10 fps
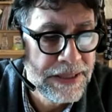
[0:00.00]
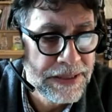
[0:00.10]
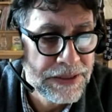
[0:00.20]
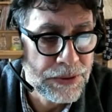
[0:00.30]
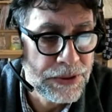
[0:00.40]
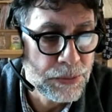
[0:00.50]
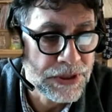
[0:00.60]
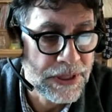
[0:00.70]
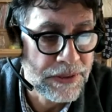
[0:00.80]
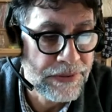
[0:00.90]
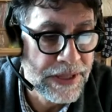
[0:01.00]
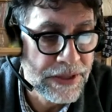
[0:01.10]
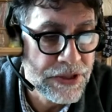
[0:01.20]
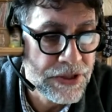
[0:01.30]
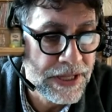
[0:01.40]
So this was a very
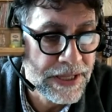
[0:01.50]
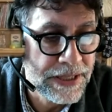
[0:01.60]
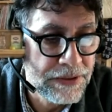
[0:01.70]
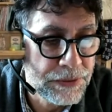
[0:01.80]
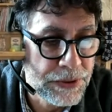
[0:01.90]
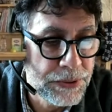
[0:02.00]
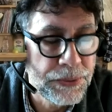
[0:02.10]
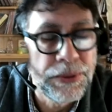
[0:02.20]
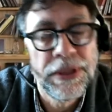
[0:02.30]
rich decade for you,